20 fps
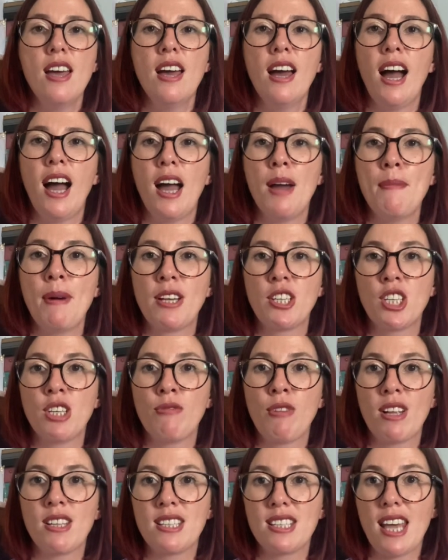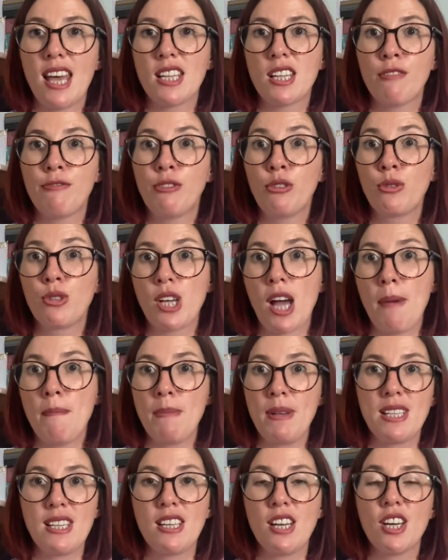And she runs it as a full-time
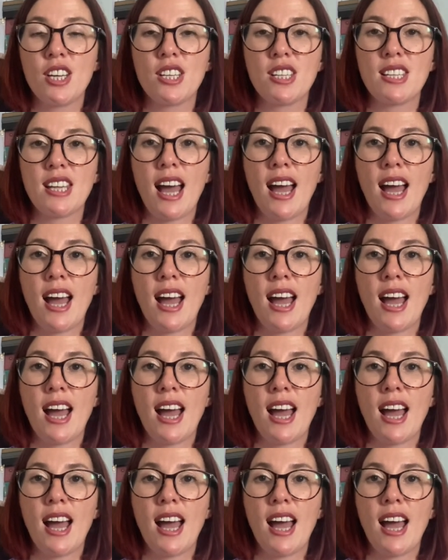business,